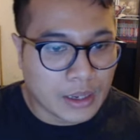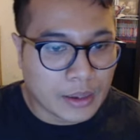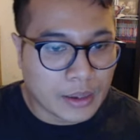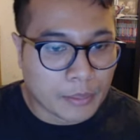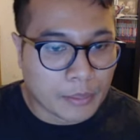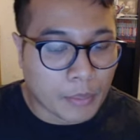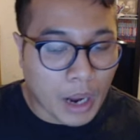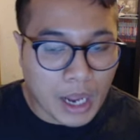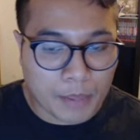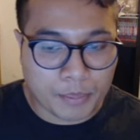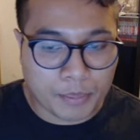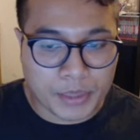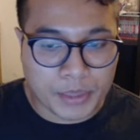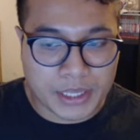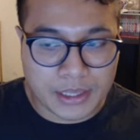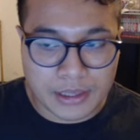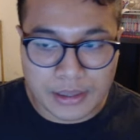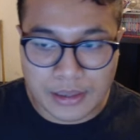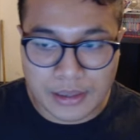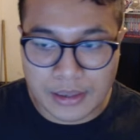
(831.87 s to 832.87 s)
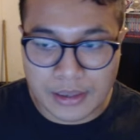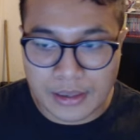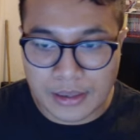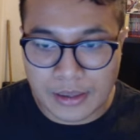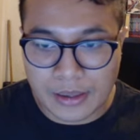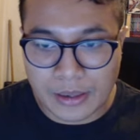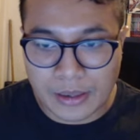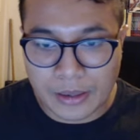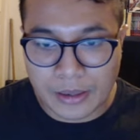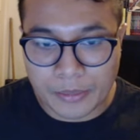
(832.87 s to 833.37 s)
mops.
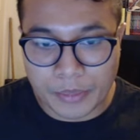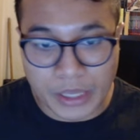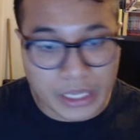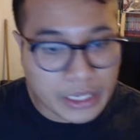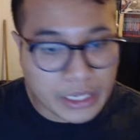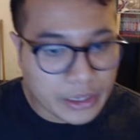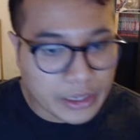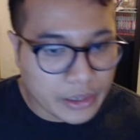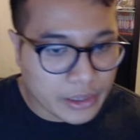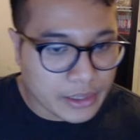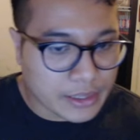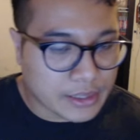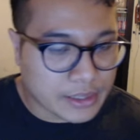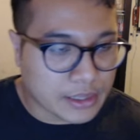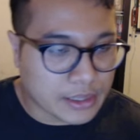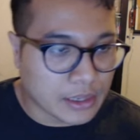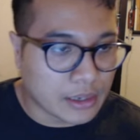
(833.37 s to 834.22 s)
But here it's